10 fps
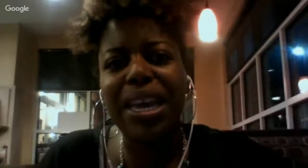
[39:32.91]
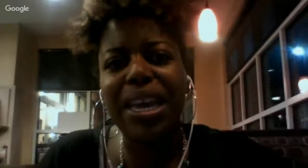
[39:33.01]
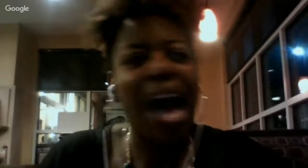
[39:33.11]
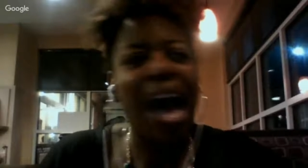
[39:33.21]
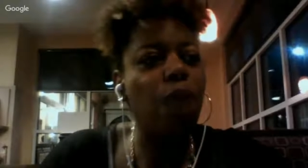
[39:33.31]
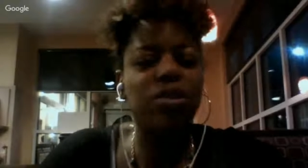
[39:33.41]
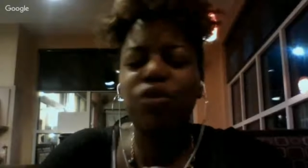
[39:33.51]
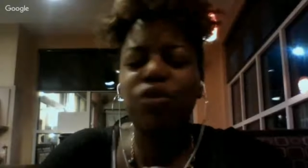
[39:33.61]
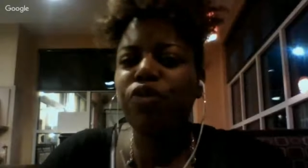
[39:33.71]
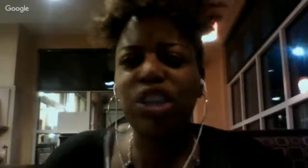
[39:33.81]
I was the
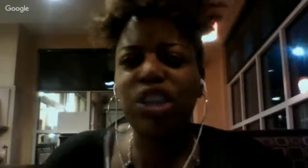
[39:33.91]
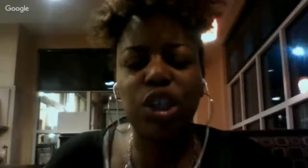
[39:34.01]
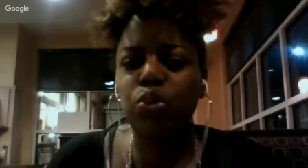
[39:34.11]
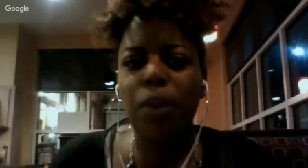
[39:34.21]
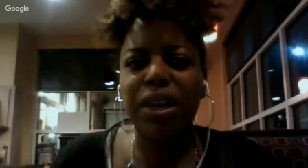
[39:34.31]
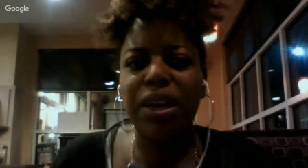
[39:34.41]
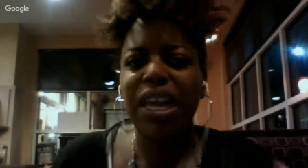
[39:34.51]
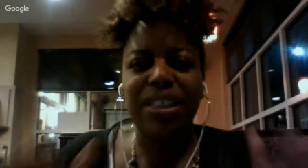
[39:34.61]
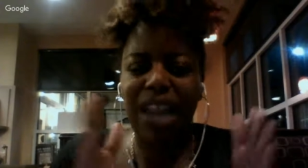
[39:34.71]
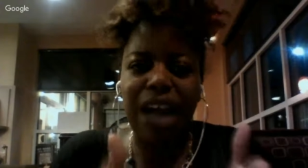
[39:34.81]
richest woman
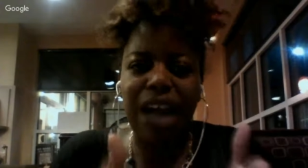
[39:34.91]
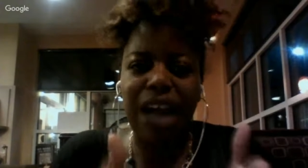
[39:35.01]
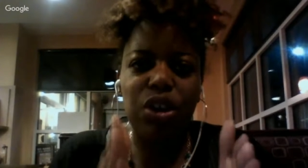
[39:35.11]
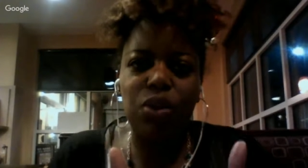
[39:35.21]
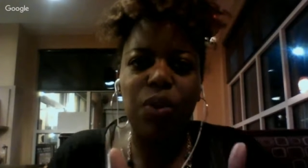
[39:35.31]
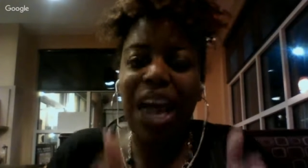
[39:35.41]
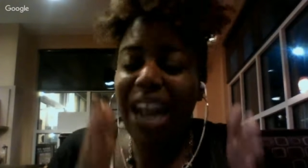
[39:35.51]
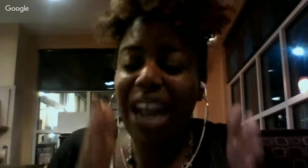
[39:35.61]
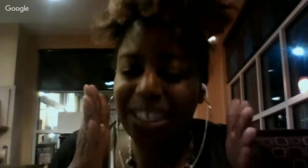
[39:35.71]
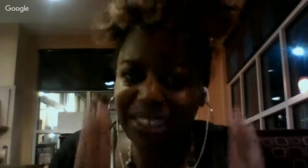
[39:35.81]
that I knew, and I
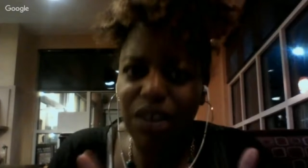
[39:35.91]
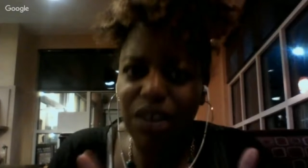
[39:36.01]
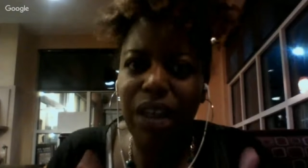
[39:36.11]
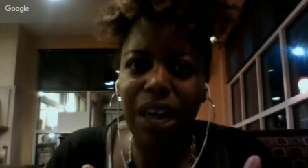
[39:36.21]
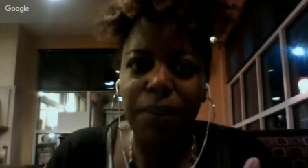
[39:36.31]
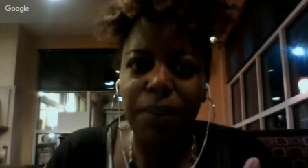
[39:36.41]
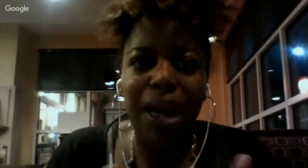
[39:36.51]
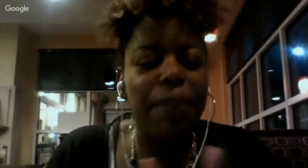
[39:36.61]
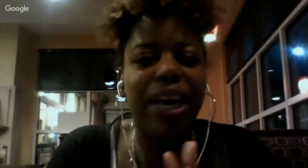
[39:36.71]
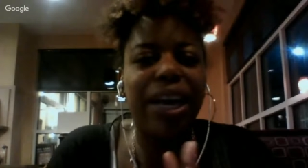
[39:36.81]
still am,
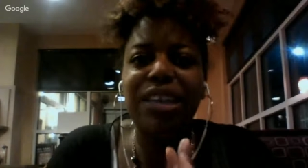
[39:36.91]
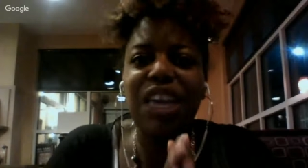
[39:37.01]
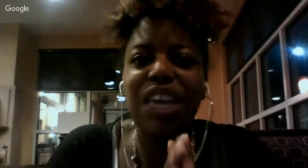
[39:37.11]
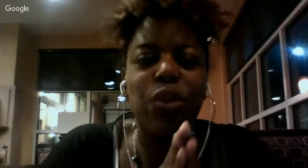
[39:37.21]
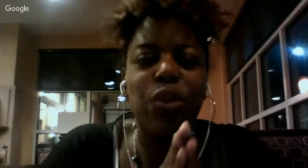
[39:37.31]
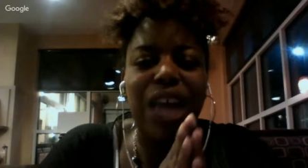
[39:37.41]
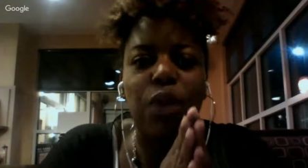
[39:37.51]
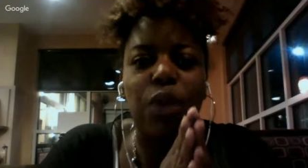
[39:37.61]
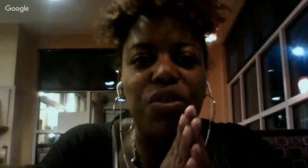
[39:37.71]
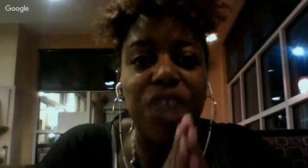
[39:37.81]
because even without
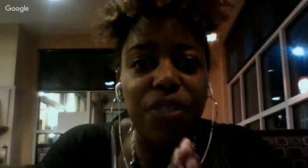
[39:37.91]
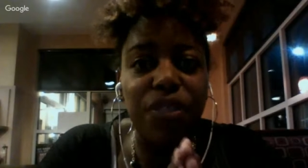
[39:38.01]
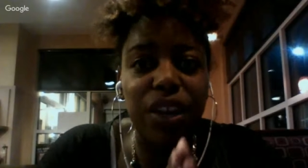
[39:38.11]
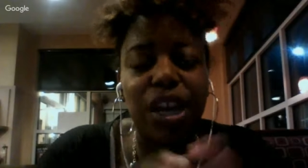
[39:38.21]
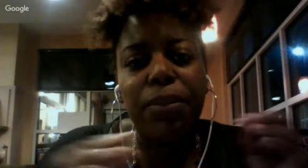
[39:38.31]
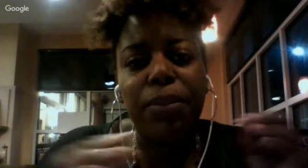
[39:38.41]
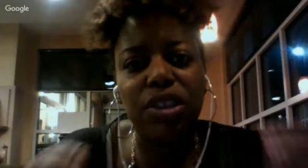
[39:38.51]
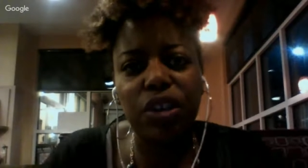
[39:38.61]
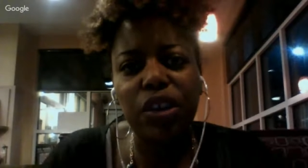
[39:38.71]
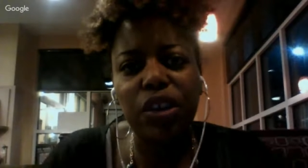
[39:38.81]
nothing in the
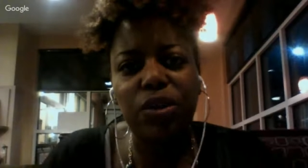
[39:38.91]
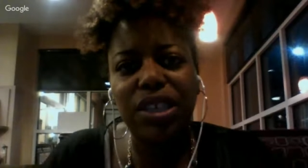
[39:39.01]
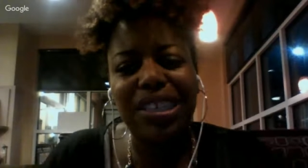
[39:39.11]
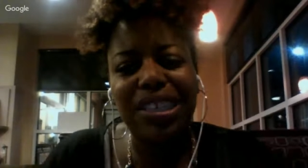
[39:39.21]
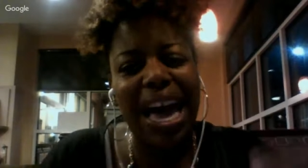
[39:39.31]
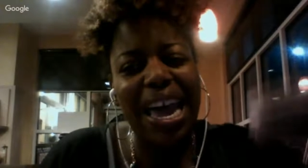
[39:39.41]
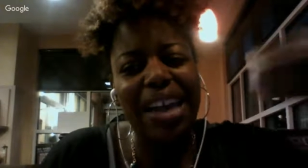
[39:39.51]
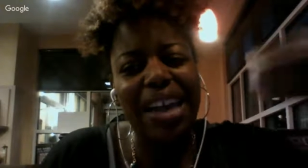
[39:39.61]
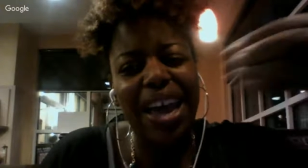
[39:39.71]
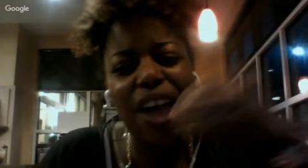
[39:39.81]
material sense, I had
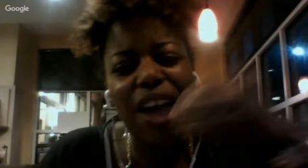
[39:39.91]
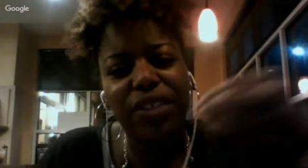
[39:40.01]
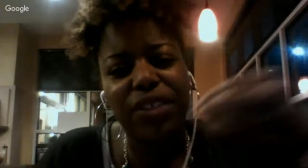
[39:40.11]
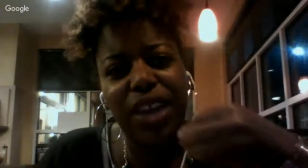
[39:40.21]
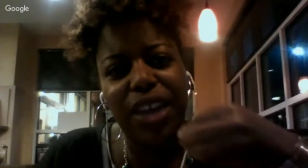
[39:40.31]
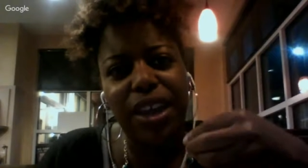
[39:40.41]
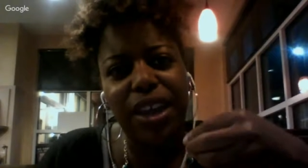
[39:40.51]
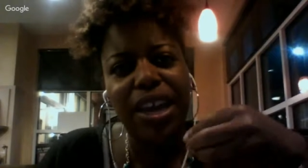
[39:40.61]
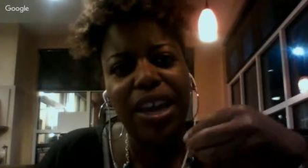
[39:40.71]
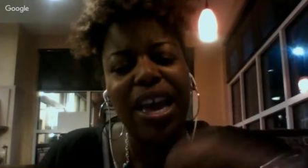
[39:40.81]
everything
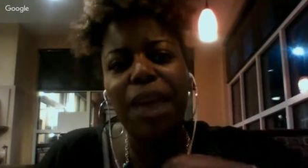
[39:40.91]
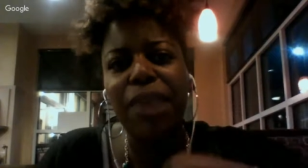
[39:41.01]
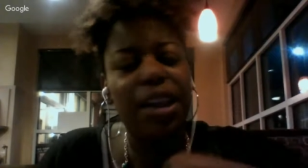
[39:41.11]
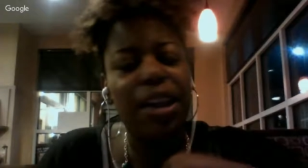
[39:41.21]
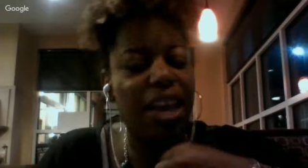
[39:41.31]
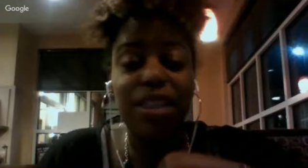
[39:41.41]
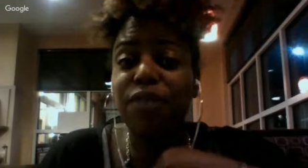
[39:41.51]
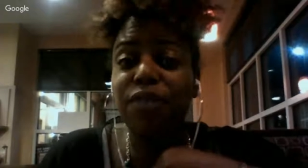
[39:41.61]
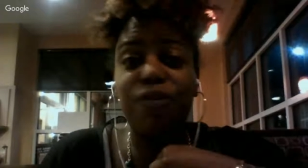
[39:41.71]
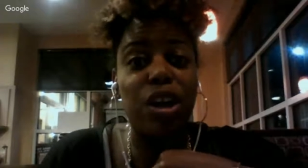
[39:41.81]
in
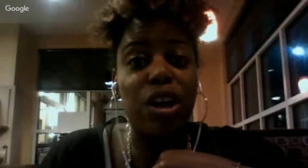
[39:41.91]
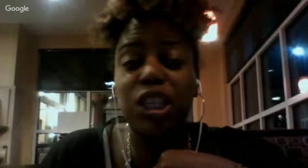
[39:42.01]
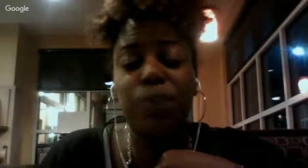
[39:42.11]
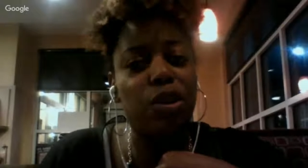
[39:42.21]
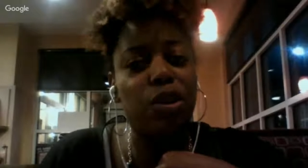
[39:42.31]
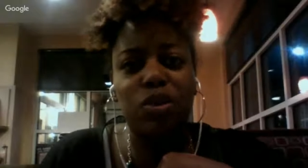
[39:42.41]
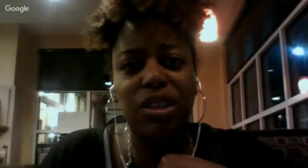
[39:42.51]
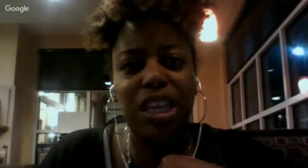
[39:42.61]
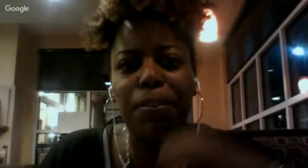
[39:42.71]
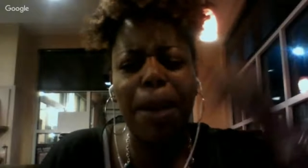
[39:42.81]
the spiritual sense.
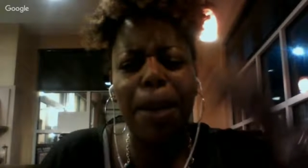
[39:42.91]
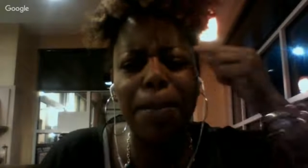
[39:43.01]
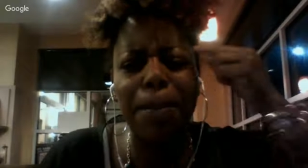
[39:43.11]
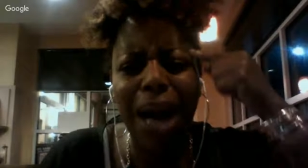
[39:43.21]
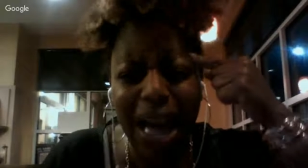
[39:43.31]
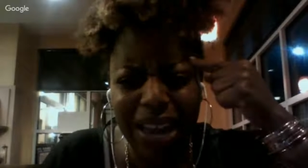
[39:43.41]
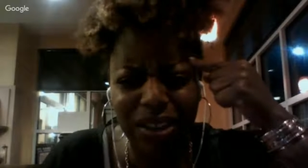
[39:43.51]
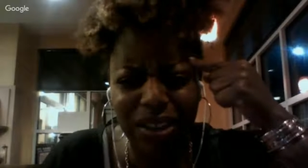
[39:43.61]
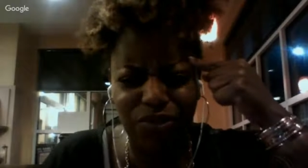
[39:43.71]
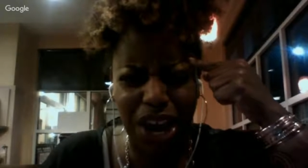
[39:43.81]
My mind is
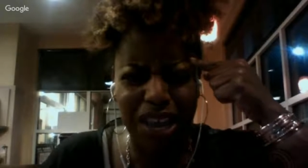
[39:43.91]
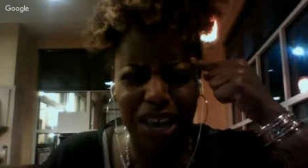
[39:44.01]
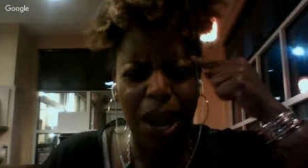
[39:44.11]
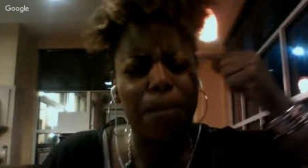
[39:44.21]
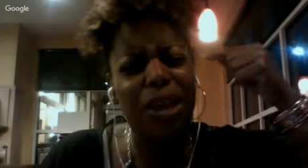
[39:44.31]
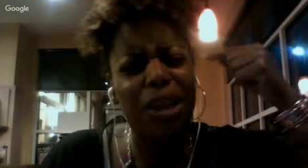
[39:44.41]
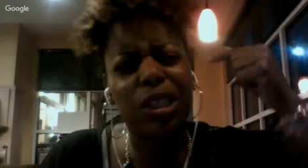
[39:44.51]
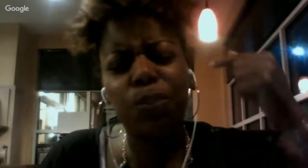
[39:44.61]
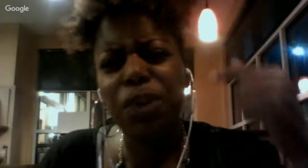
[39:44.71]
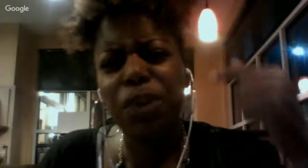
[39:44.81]
right, my
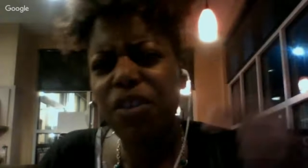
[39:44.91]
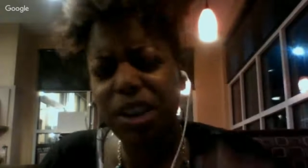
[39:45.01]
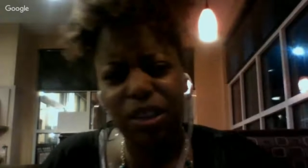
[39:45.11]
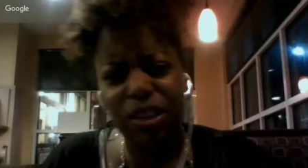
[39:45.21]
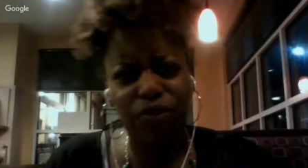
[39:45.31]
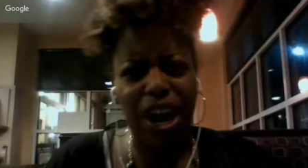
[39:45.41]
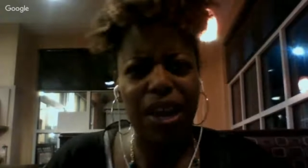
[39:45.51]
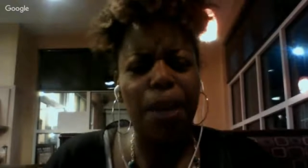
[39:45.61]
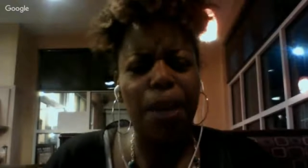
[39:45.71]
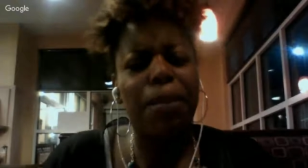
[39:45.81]
spirit is right,
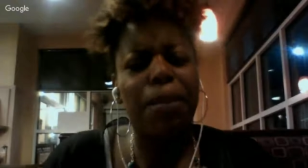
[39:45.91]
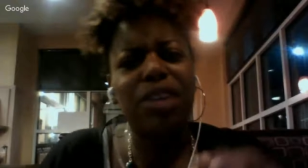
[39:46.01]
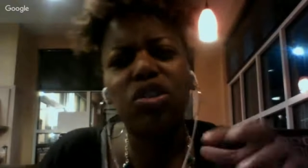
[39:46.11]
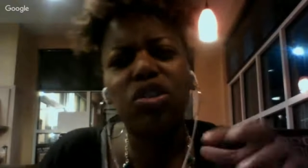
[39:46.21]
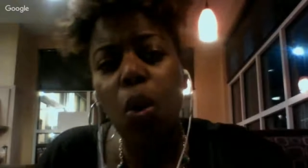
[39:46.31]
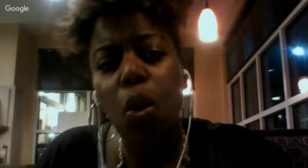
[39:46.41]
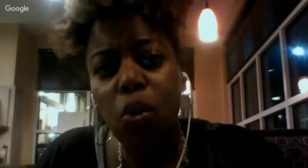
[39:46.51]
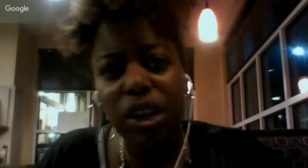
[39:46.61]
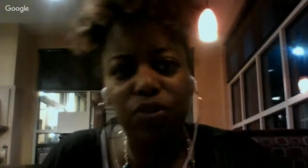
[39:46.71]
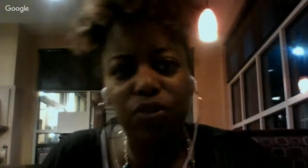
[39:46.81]
my soul
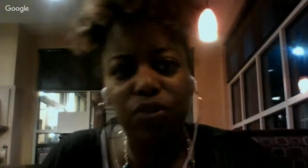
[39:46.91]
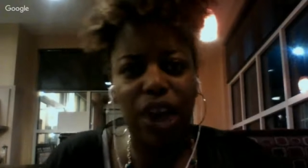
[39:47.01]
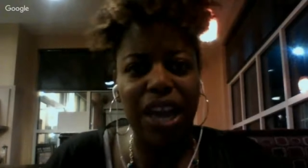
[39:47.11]
is right,